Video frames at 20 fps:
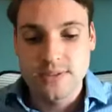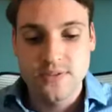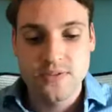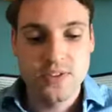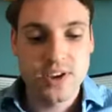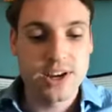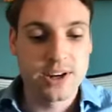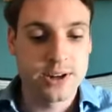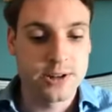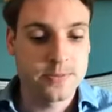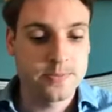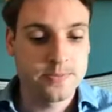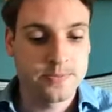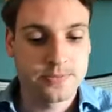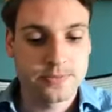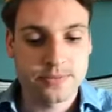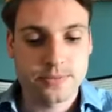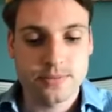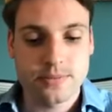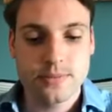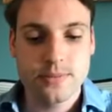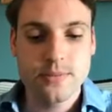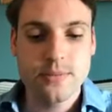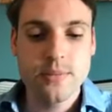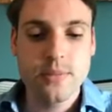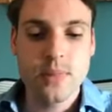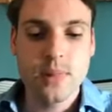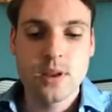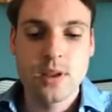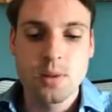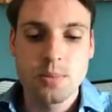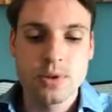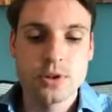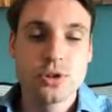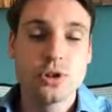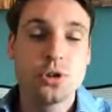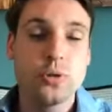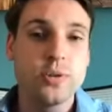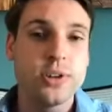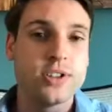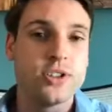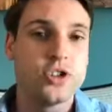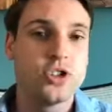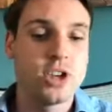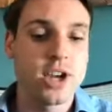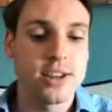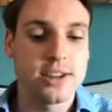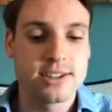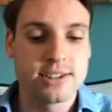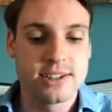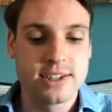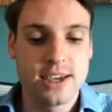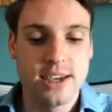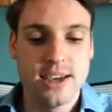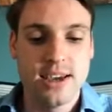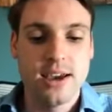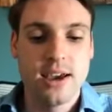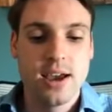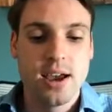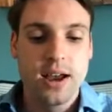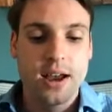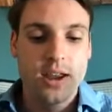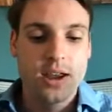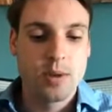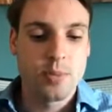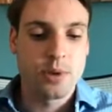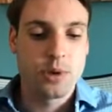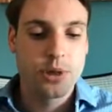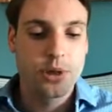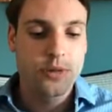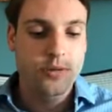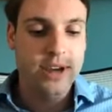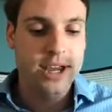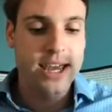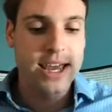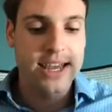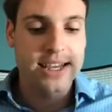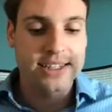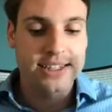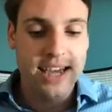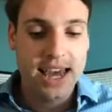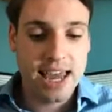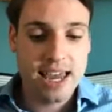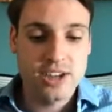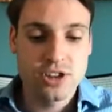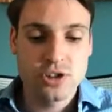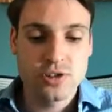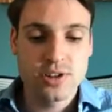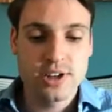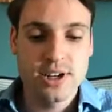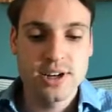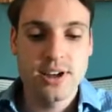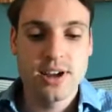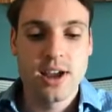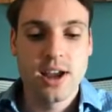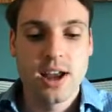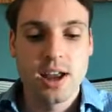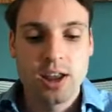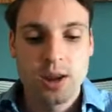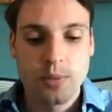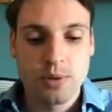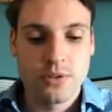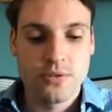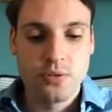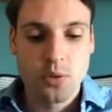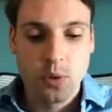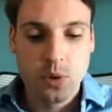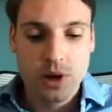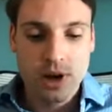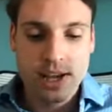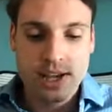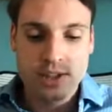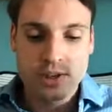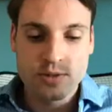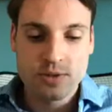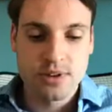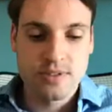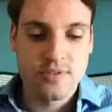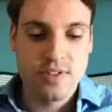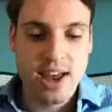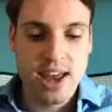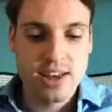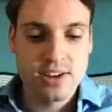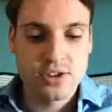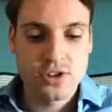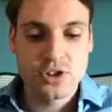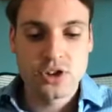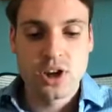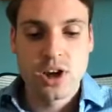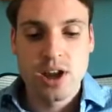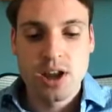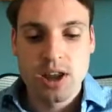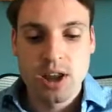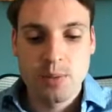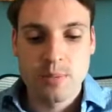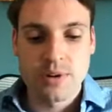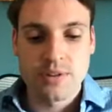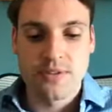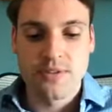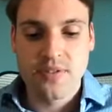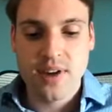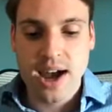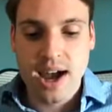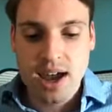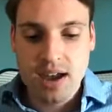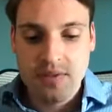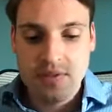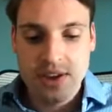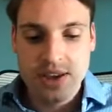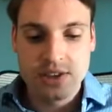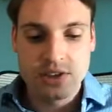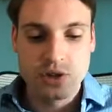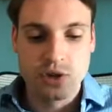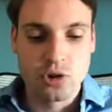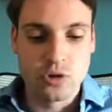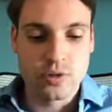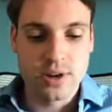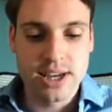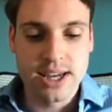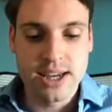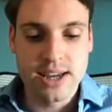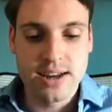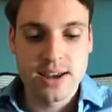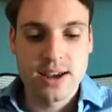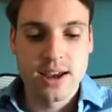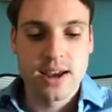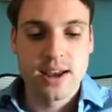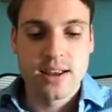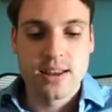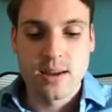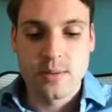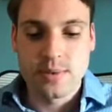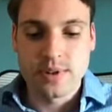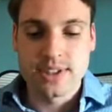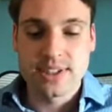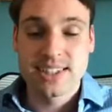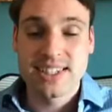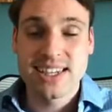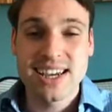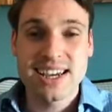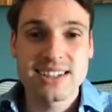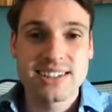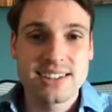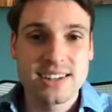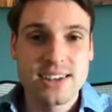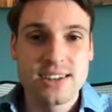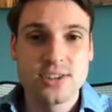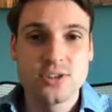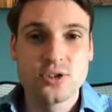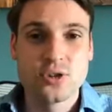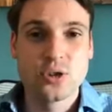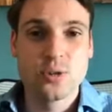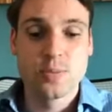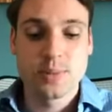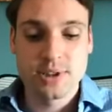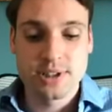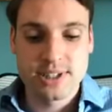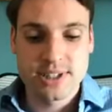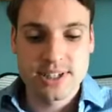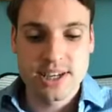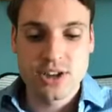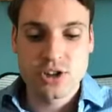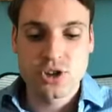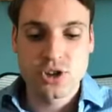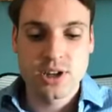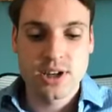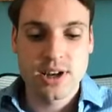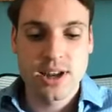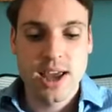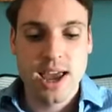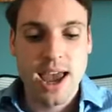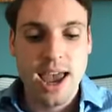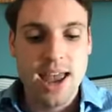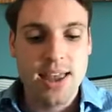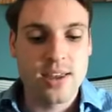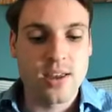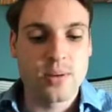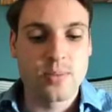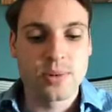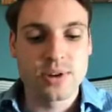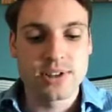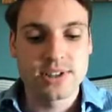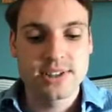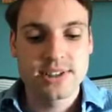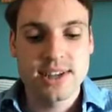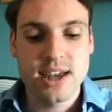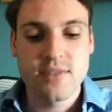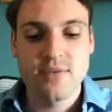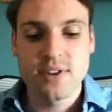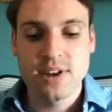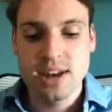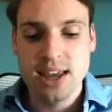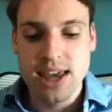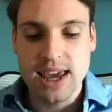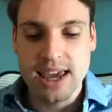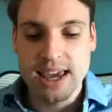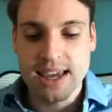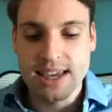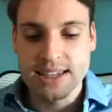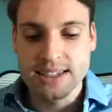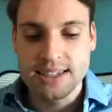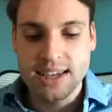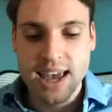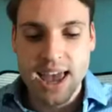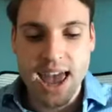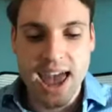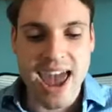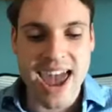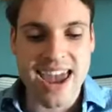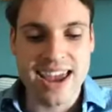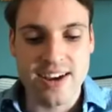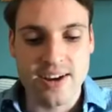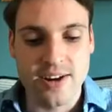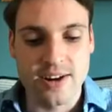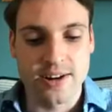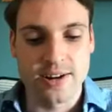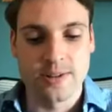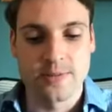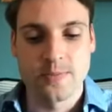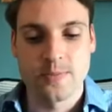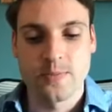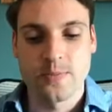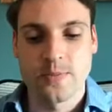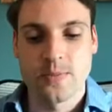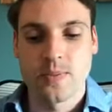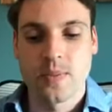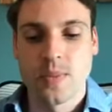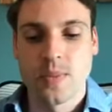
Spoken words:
is fear. Number two is jealousy. Number three is hatred. Number four is revenge. Number five is greed. Number six is superstition. And number seven is anger.